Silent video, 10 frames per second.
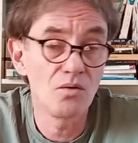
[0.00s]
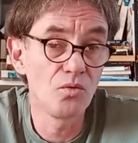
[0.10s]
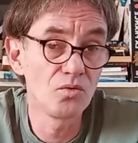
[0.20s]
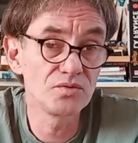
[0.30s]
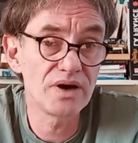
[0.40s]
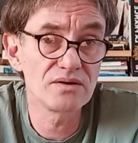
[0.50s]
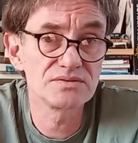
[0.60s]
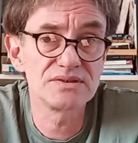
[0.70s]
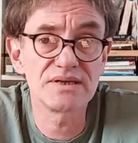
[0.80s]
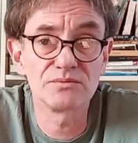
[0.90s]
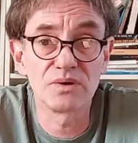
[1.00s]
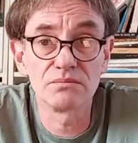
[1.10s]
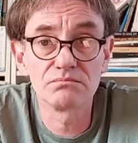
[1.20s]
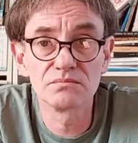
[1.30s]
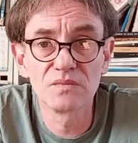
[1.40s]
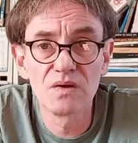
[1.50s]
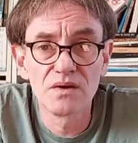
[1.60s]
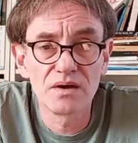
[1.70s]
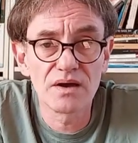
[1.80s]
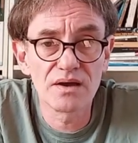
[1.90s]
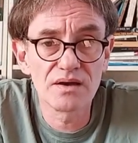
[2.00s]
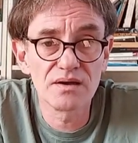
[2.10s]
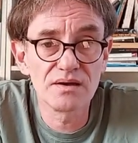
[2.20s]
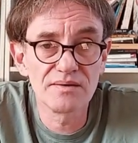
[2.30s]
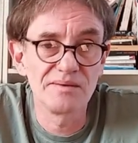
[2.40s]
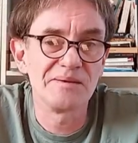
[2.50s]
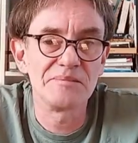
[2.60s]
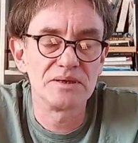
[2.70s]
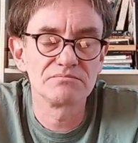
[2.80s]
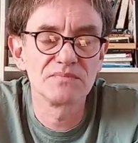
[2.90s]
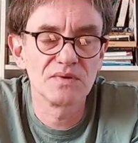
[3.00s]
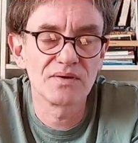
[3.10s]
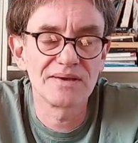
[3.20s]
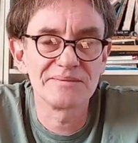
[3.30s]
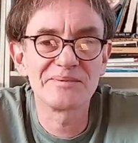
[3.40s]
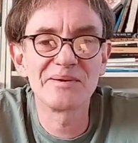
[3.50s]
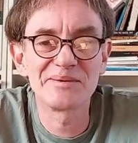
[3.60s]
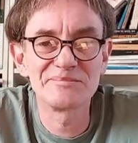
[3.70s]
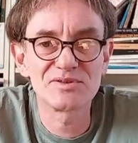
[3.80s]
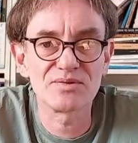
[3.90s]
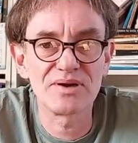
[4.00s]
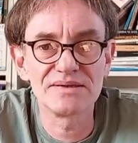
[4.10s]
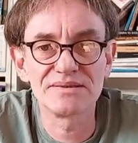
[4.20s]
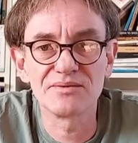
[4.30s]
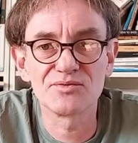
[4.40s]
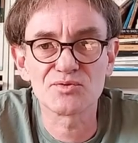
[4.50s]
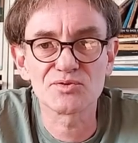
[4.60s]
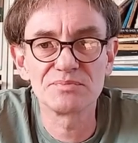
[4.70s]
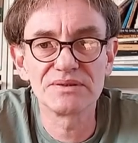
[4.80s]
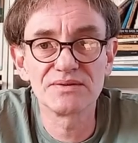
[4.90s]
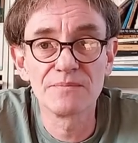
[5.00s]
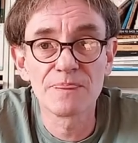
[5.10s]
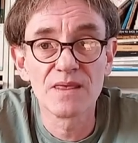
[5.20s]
All the houses had one. I mean, again, I'm generalizing, of course, but